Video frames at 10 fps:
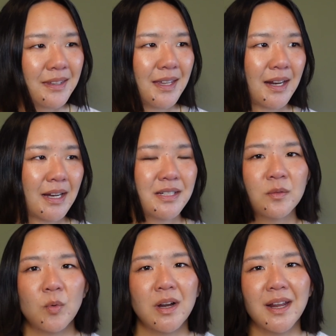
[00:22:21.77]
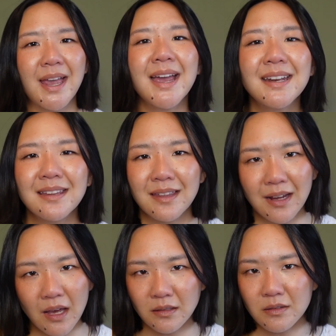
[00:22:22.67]
that I didn't want
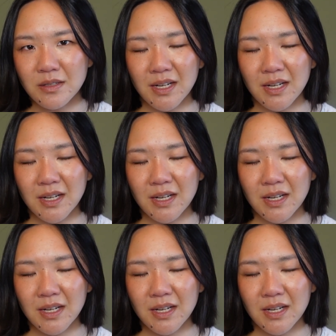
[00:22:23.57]
anything else.